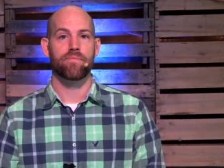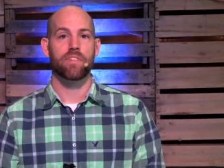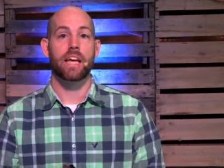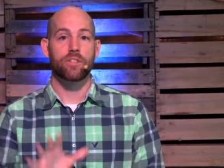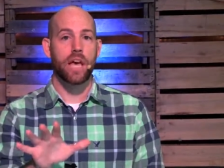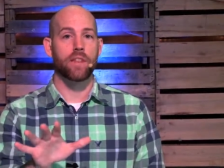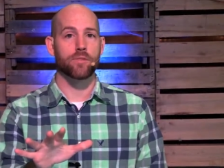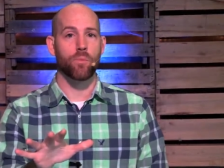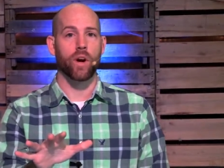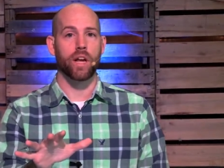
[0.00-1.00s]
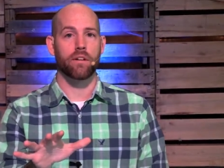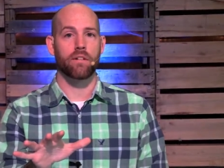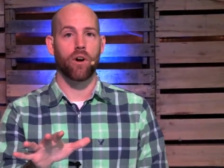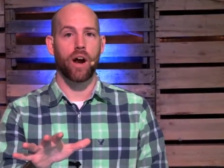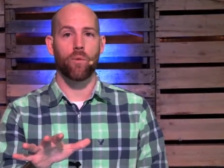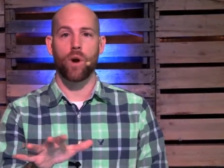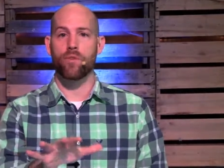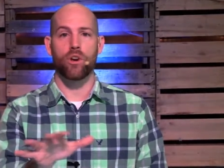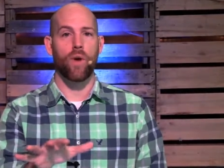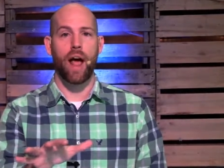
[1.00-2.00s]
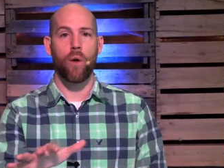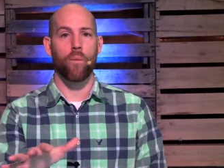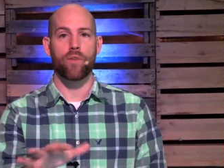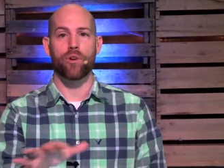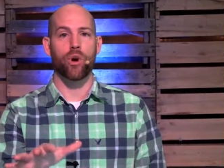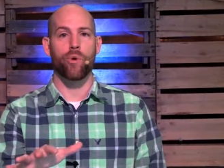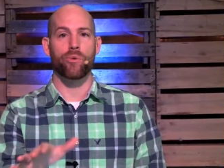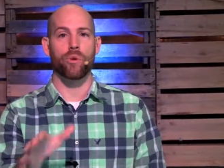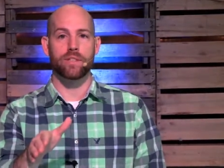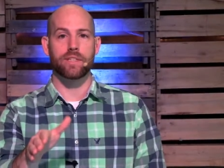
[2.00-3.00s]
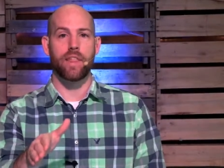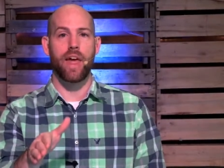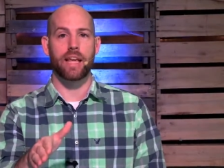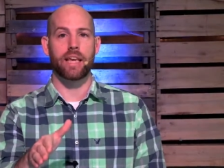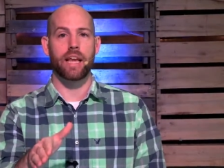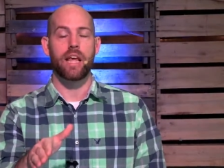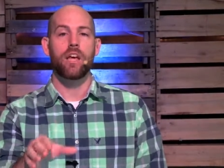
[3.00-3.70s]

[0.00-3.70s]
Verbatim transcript: Catch that this morning, all right? Wherever you're at, whatever you're going through, listen to that again.